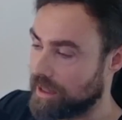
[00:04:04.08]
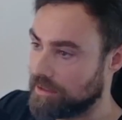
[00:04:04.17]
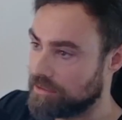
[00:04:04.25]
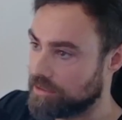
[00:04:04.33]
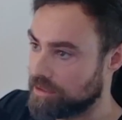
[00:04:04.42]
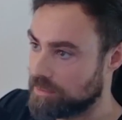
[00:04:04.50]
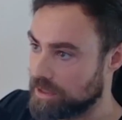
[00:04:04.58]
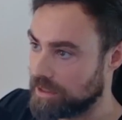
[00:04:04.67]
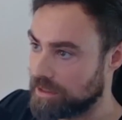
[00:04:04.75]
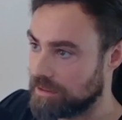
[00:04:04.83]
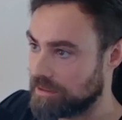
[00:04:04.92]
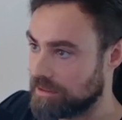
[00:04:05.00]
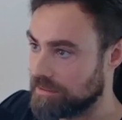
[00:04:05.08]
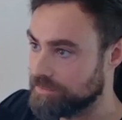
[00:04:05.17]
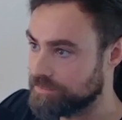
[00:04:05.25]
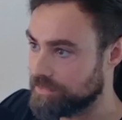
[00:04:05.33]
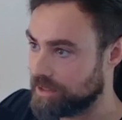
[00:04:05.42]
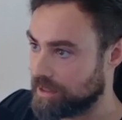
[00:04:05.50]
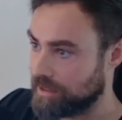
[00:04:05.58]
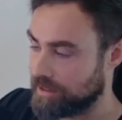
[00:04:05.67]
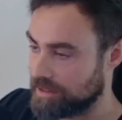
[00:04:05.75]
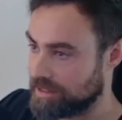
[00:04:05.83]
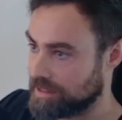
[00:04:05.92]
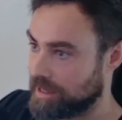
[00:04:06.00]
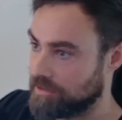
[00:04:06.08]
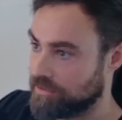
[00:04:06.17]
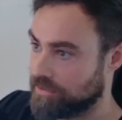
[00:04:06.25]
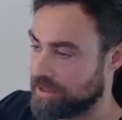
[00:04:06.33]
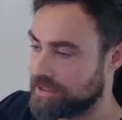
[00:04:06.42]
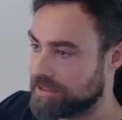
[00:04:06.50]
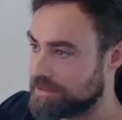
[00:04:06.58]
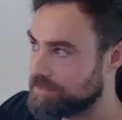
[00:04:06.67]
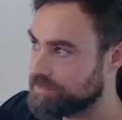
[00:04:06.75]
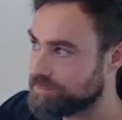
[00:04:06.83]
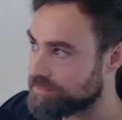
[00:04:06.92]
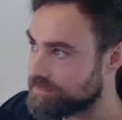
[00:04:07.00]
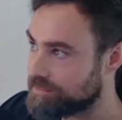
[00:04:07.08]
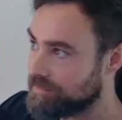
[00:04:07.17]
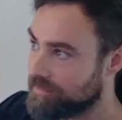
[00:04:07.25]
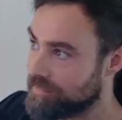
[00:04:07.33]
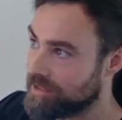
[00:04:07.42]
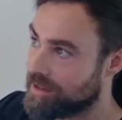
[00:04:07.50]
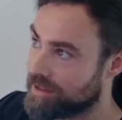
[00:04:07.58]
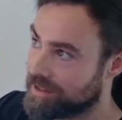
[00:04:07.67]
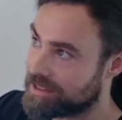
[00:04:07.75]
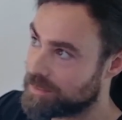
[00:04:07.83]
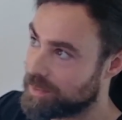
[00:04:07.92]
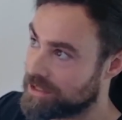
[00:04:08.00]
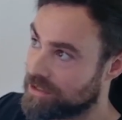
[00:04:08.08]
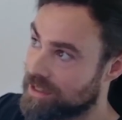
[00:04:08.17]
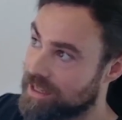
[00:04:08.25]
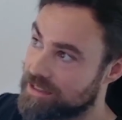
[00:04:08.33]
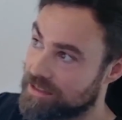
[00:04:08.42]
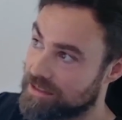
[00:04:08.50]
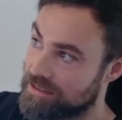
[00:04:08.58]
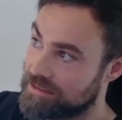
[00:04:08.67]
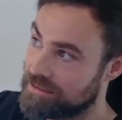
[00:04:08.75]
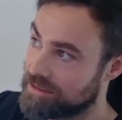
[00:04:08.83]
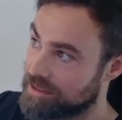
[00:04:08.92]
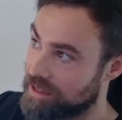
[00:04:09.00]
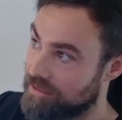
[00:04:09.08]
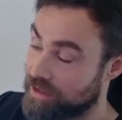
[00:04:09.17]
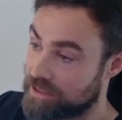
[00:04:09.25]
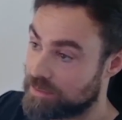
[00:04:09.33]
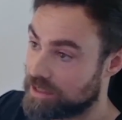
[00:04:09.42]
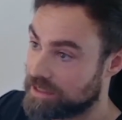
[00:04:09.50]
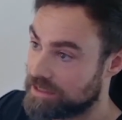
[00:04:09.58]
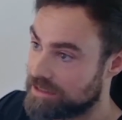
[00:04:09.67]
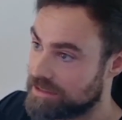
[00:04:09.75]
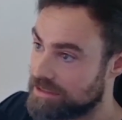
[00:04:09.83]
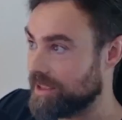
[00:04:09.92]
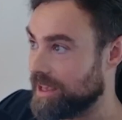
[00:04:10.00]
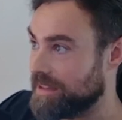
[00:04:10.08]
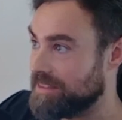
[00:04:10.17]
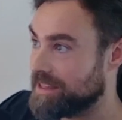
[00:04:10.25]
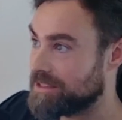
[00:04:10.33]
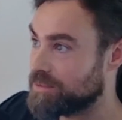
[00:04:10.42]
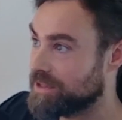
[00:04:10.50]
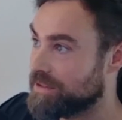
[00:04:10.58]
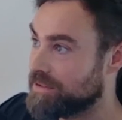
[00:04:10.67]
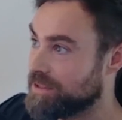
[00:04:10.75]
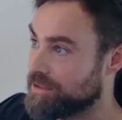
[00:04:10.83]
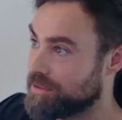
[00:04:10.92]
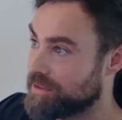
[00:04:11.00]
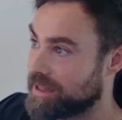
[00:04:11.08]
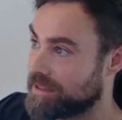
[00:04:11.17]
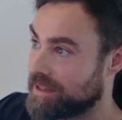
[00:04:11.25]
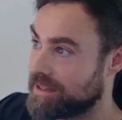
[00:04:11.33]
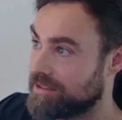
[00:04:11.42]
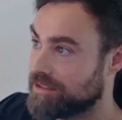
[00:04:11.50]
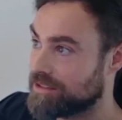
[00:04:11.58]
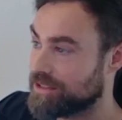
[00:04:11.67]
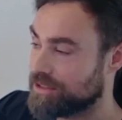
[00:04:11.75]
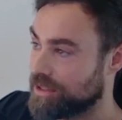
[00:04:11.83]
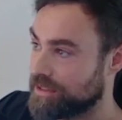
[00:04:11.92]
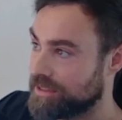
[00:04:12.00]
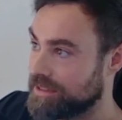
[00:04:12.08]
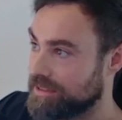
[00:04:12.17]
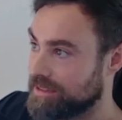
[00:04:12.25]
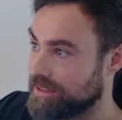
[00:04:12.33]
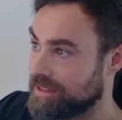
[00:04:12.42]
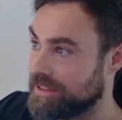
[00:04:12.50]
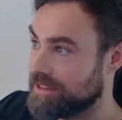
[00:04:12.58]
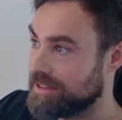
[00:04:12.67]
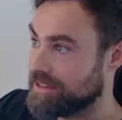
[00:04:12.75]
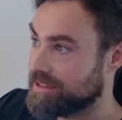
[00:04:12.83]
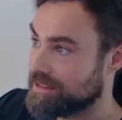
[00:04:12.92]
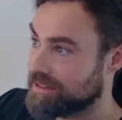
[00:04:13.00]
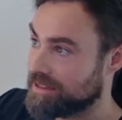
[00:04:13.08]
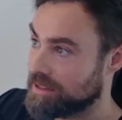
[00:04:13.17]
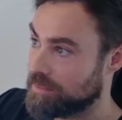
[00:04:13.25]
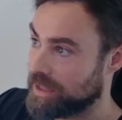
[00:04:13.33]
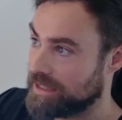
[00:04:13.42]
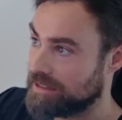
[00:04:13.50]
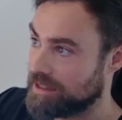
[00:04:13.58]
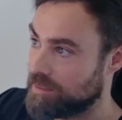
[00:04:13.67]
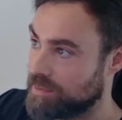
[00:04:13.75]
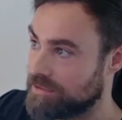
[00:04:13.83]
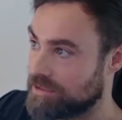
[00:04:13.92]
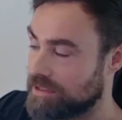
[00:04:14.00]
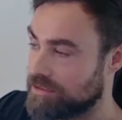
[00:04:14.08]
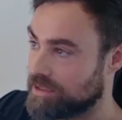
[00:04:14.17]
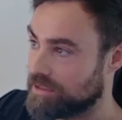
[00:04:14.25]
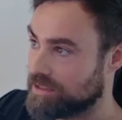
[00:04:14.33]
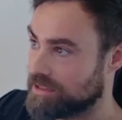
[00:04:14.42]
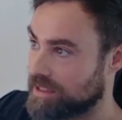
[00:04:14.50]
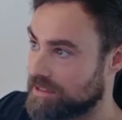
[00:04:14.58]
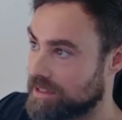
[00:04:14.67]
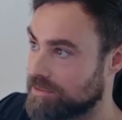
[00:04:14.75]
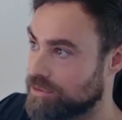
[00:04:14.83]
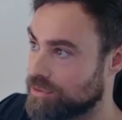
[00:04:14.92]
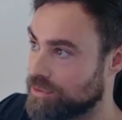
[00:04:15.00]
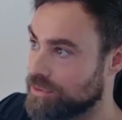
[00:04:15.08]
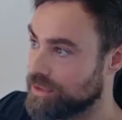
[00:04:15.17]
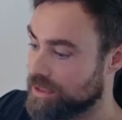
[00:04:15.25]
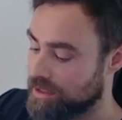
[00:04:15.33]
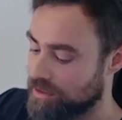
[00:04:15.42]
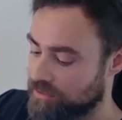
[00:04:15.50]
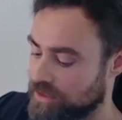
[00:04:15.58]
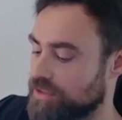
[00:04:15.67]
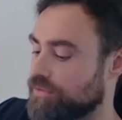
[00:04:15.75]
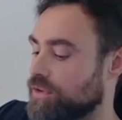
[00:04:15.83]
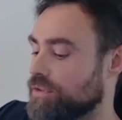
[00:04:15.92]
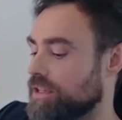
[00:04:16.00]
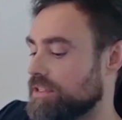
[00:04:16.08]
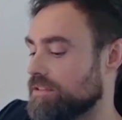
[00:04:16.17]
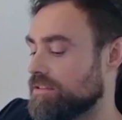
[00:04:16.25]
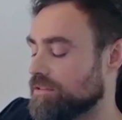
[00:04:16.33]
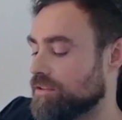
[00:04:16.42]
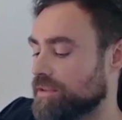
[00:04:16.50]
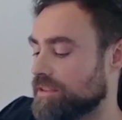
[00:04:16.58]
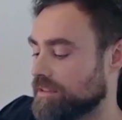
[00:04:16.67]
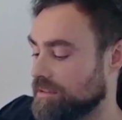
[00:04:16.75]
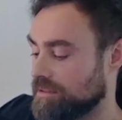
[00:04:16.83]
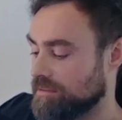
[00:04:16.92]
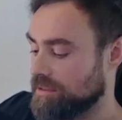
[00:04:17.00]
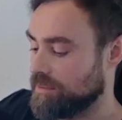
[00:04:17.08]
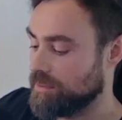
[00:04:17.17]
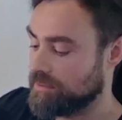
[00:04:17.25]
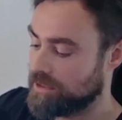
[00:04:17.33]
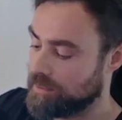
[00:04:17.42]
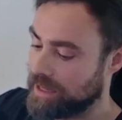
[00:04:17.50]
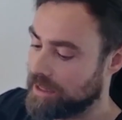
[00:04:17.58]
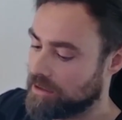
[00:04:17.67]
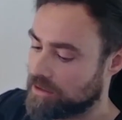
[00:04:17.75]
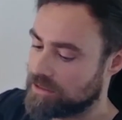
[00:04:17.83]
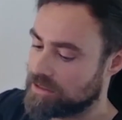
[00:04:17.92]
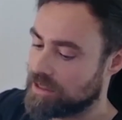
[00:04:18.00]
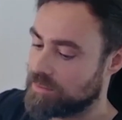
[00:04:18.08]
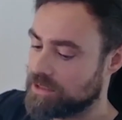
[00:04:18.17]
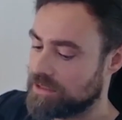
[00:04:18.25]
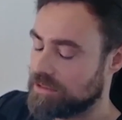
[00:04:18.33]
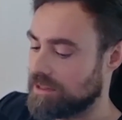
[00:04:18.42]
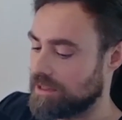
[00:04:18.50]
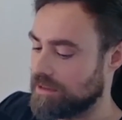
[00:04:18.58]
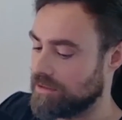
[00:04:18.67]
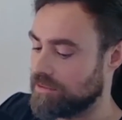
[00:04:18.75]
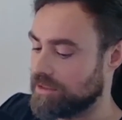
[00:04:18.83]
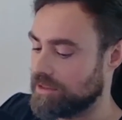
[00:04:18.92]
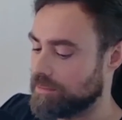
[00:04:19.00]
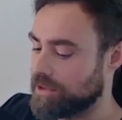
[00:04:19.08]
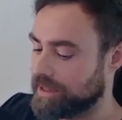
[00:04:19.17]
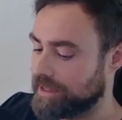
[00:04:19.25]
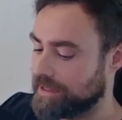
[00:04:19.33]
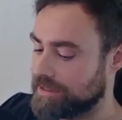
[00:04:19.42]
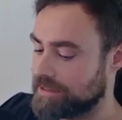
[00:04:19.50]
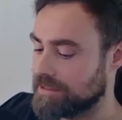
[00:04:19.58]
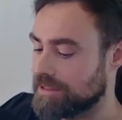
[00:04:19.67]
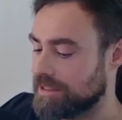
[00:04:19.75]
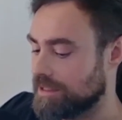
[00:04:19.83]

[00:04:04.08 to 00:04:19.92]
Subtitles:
algorithmic side of things, specialized in FX markets. And that's where, I got started step by step, trying to understand how to, first of all, just knowing the main concepts and knowing the markets,